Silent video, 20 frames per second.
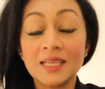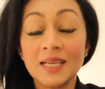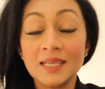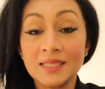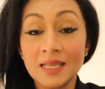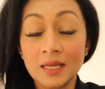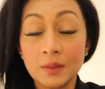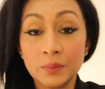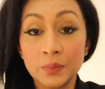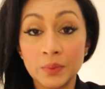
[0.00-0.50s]

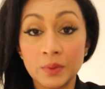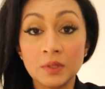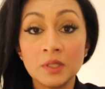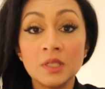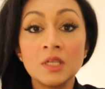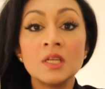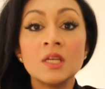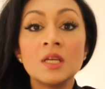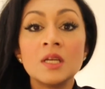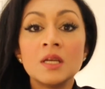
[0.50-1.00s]

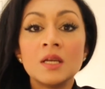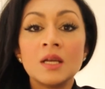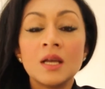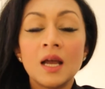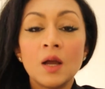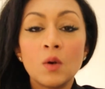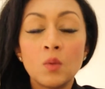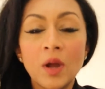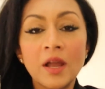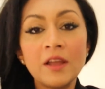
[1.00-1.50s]
Example,
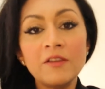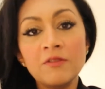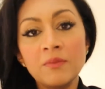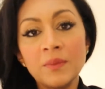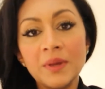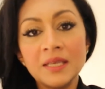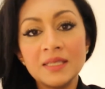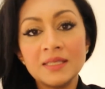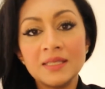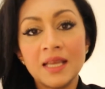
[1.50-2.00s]
a wife
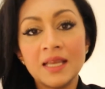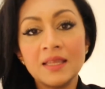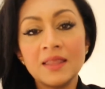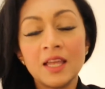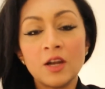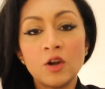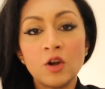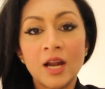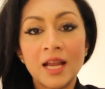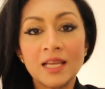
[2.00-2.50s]
may say
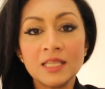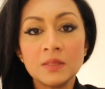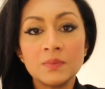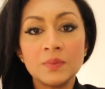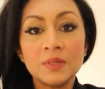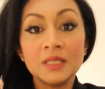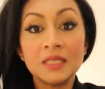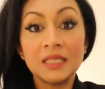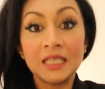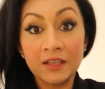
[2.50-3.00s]
that her
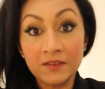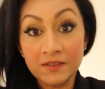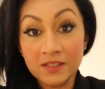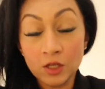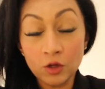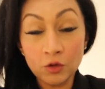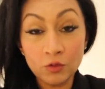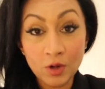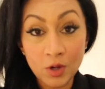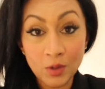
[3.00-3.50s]
husband gives
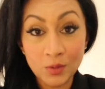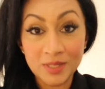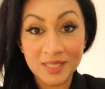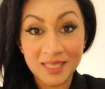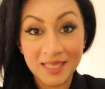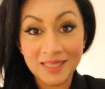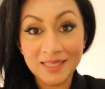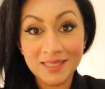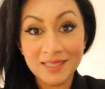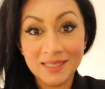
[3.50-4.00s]
her
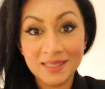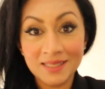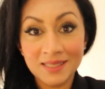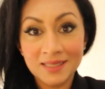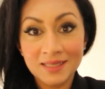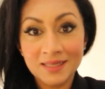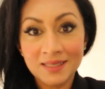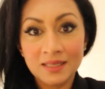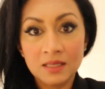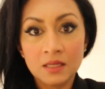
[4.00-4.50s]
roses
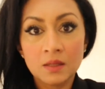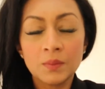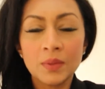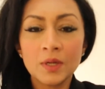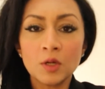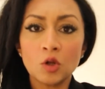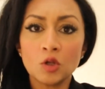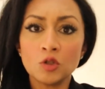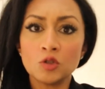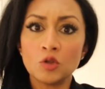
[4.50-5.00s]

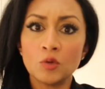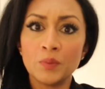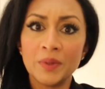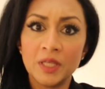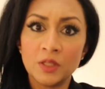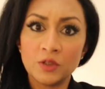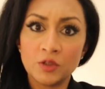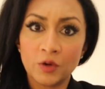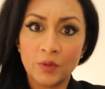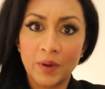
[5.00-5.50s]
but also
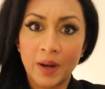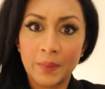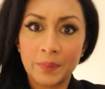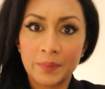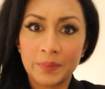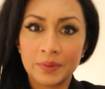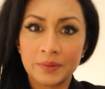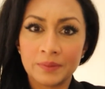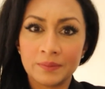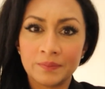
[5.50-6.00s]
beats her
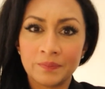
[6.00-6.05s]
up.